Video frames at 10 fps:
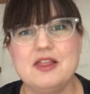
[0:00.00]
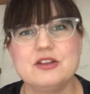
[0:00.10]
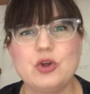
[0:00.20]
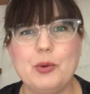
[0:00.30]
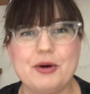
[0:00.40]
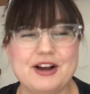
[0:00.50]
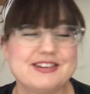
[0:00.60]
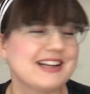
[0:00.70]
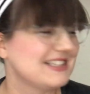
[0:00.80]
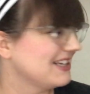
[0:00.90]
This whole
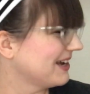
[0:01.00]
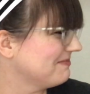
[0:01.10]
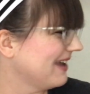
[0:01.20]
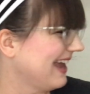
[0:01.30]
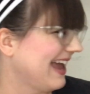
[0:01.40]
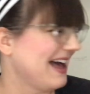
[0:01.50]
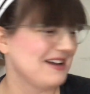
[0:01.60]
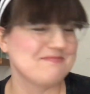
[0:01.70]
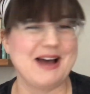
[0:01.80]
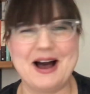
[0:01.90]
process took me
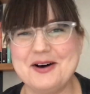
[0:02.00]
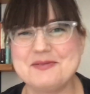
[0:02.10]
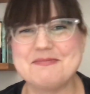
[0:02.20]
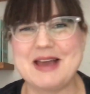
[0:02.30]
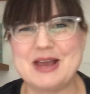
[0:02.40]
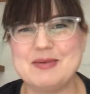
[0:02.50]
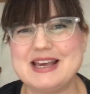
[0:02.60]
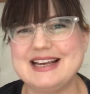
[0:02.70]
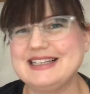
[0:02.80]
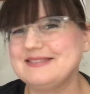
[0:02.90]
about
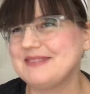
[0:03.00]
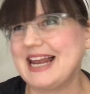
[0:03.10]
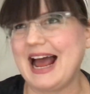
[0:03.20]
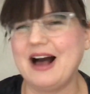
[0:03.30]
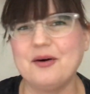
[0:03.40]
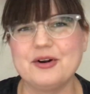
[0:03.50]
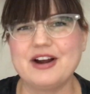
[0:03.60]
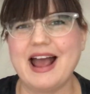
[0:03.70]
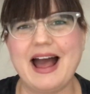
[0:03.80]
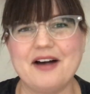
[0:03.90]
maybe an hour
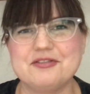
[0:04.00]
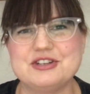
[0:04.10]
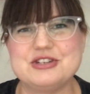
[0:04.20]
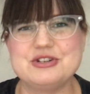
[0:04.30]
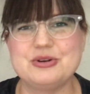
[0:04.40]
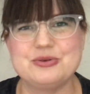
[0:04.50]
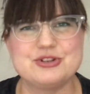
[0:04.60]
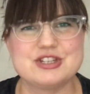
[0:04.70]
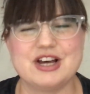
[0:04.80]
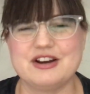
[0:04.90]
and a half to do,
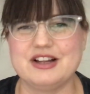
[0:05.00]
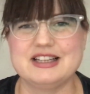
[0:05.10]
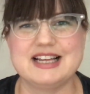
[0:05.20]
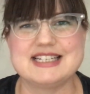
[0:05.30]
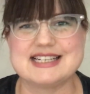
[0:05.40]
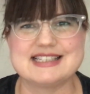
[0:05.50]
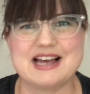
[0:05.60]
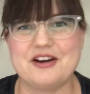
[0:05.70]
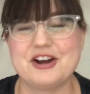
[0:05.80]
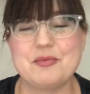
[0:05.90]
just on a lazy
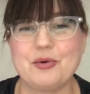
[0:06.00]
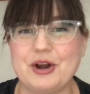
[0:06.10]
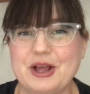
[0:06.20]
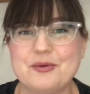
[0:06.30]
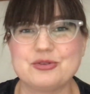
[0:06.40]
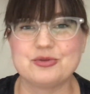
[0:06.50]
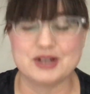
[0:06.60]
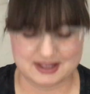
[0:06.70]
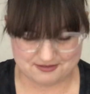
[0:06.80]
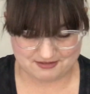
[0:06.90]
Saturday morning. It was
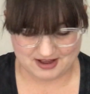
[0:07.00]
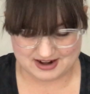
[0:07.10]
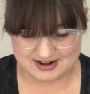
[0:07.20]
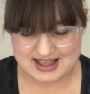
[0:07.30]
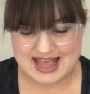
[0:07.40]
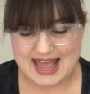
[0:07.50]
really fun.